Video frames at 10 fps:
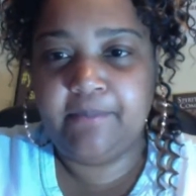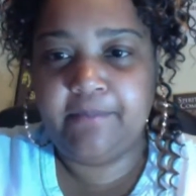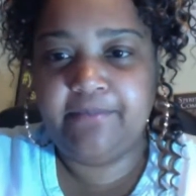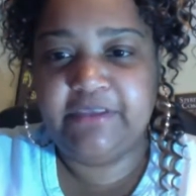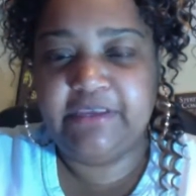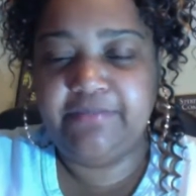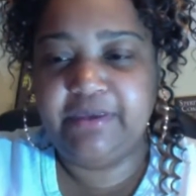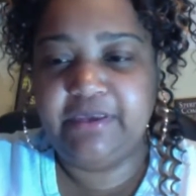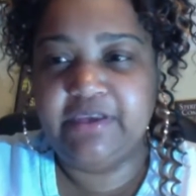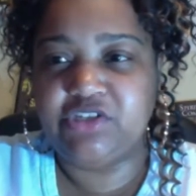
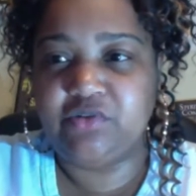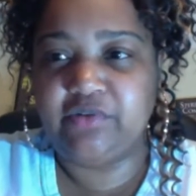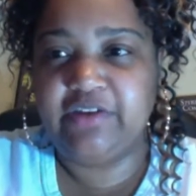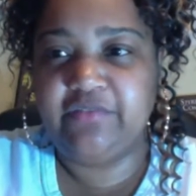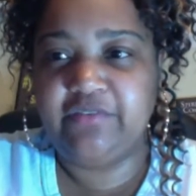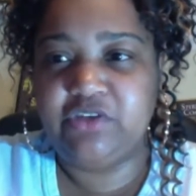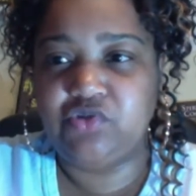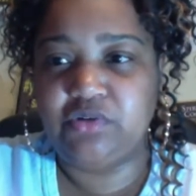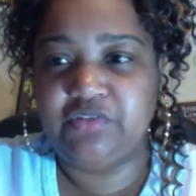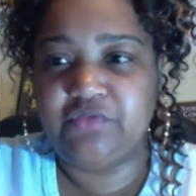DB is a great
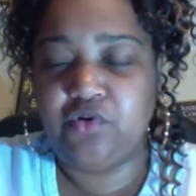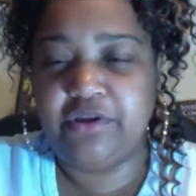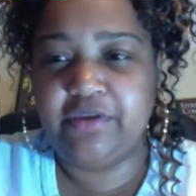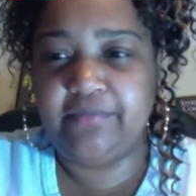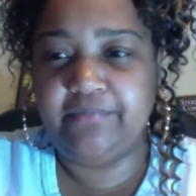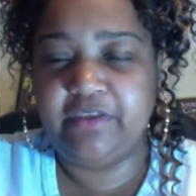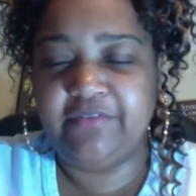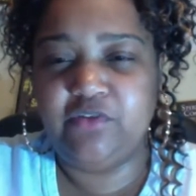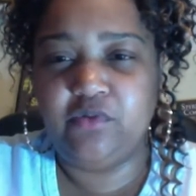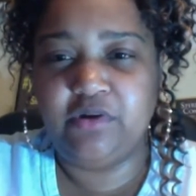resource for you
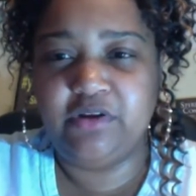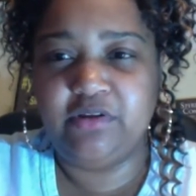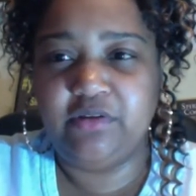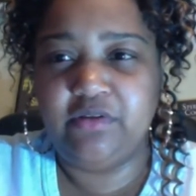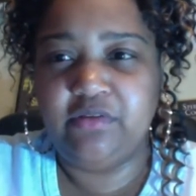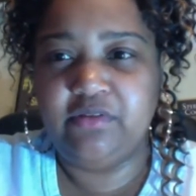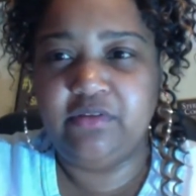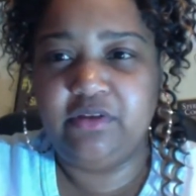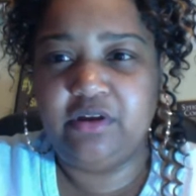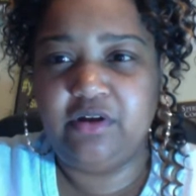if you want to,
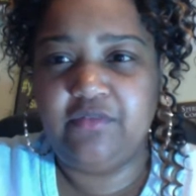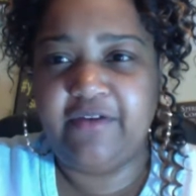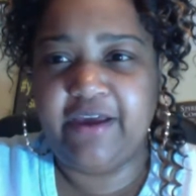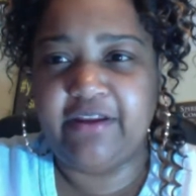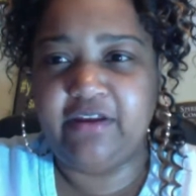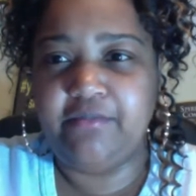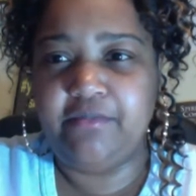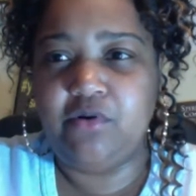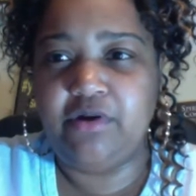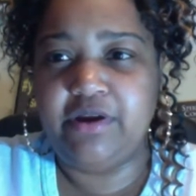find out.
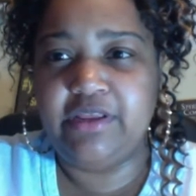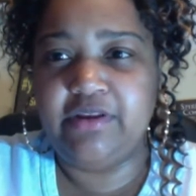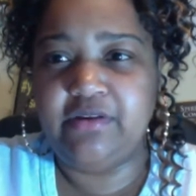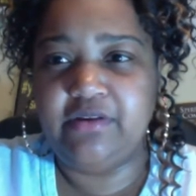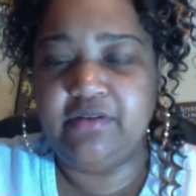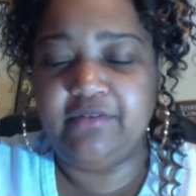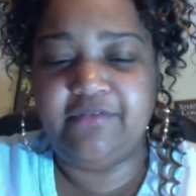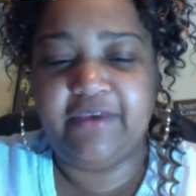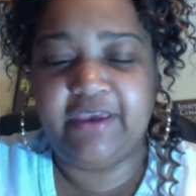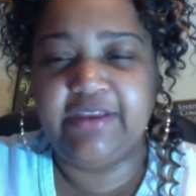
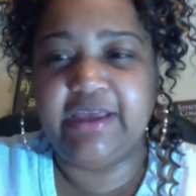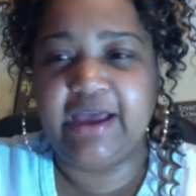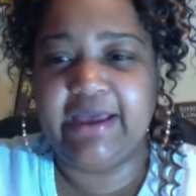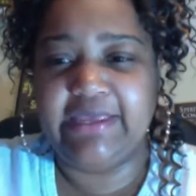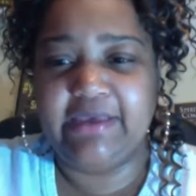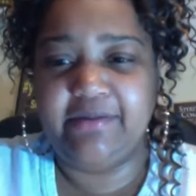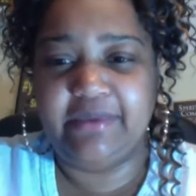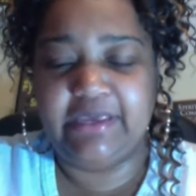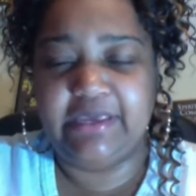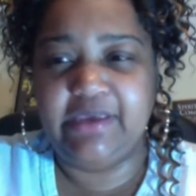
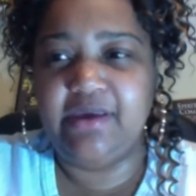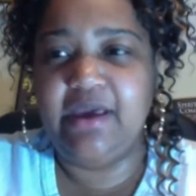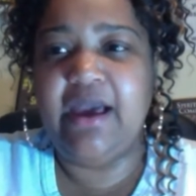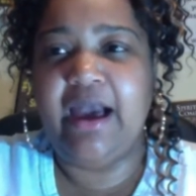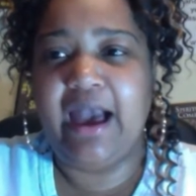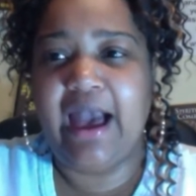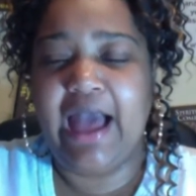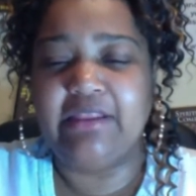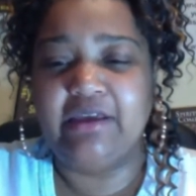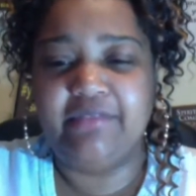Morningfaye.me.
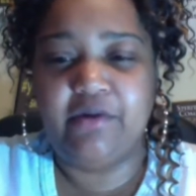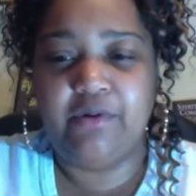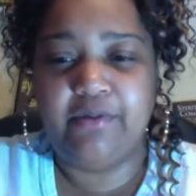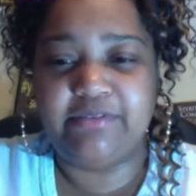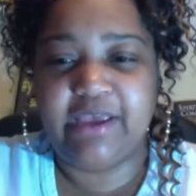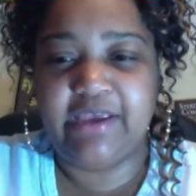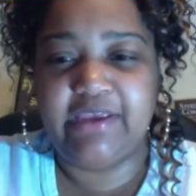I love that website.